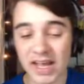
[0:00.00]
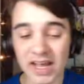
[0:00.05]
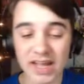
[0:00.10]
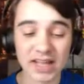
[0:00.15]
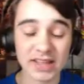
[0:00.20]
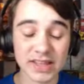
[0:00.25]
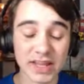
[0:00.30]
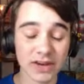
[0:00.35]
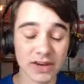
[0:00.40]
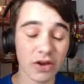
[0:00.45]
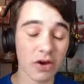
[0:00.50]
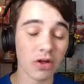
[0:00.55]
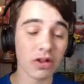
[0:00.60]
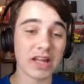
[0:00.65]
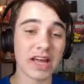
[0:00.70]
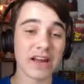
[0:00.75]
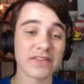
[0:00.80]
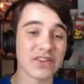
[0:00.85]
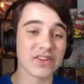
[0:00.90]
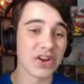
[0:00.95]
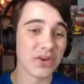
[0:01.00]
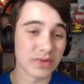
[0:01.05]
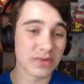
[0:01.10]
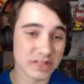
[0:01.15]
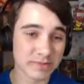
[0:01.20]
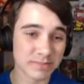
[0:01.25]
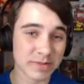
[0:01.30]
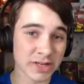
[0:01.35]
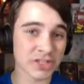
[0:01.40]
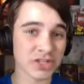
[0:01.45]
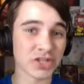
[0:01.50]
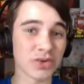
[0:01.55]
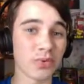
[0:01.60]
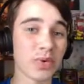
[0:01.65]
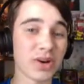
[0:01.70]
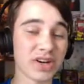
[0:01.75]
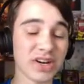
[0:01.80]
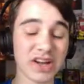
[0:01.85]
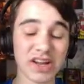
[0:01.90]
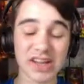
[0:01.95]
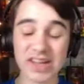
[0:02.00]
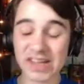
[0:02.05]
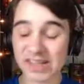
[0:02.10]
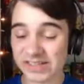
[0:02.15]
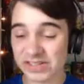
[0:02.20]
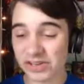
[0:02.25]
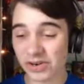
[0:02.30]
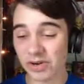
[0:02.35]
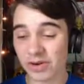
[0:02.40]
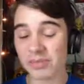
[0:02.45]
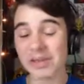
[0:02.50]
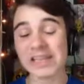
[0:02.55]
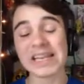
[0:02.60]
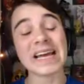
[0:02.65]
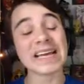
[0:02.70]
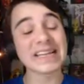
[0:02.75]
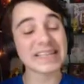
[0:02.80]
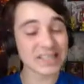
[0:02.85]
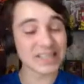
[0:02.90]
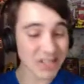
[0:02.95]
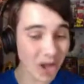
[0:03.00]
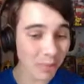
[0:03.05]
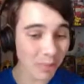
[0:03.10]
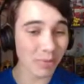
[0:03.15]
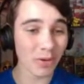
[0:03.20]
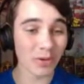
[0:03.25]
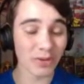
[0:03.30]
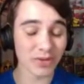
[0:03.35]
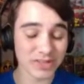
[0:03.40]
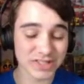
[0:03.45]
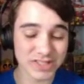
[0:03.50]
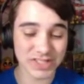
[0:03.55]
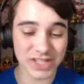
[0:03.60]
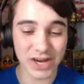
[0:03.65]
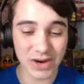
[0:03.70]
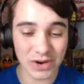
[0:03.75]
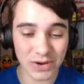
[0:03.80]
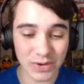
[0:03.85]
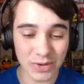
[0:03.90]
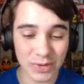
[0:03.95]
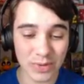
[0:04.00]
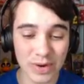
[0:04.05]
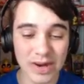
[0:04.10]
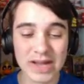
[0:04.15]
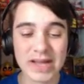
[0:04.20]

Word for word: then all I have to do is picture what it's going to be like doubled. So,